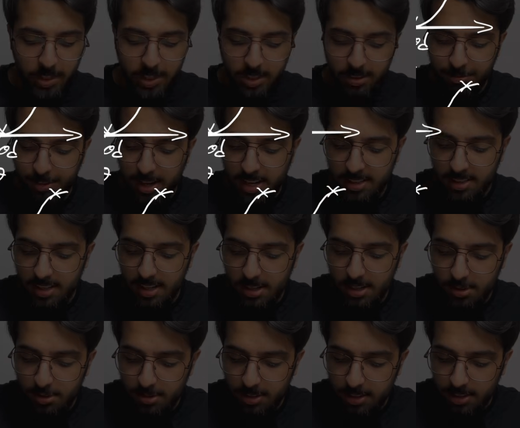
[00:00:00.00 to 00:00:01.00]
can find that
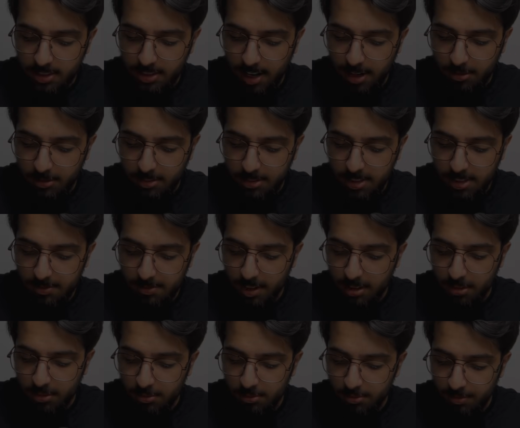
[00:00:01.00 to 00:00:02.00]
using our t
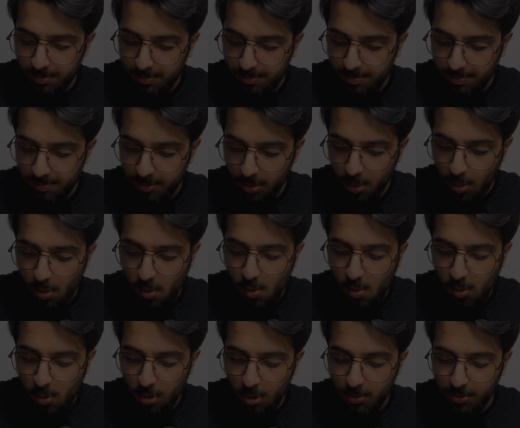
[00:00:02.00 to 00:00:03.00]
value
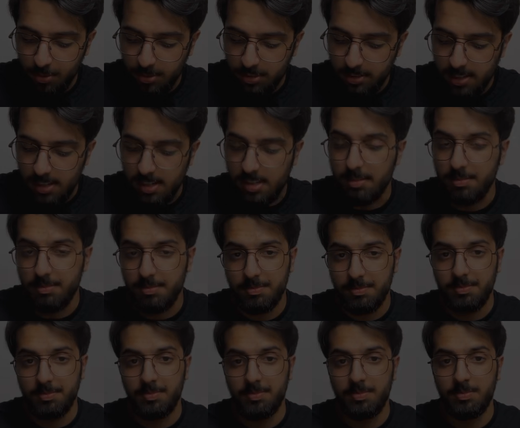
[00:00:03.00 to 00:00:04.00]
all over t,
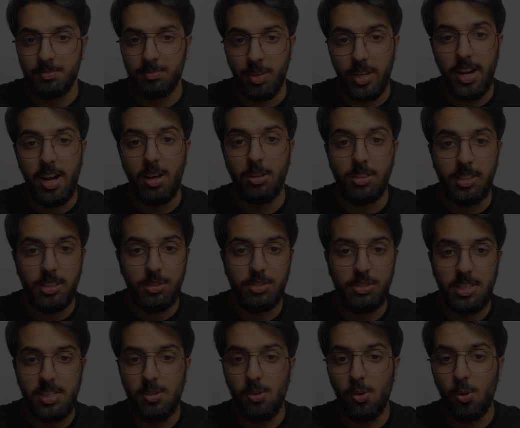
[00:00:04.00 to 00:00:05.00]
right? Our little
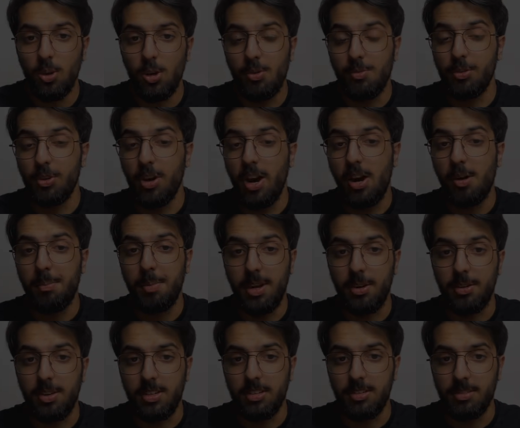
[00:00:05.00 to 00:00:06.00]
t all over our
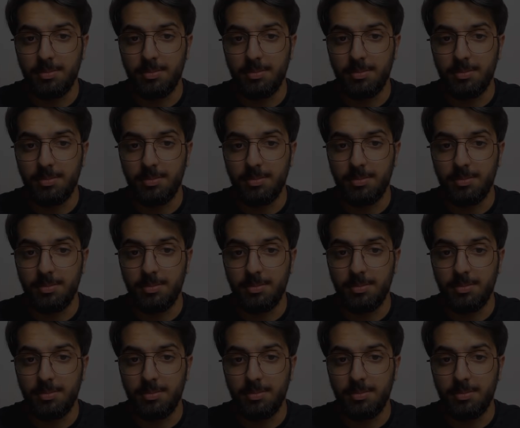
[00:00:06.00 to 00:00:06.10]
period.